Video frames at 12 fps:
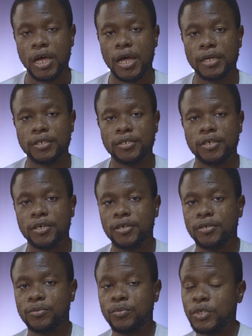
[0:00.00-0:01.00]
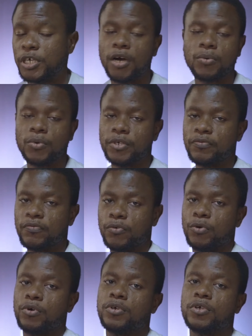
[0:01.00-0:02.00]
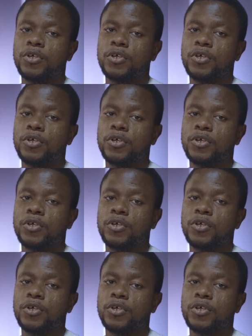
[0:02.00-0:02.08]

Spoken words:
and we can't wait for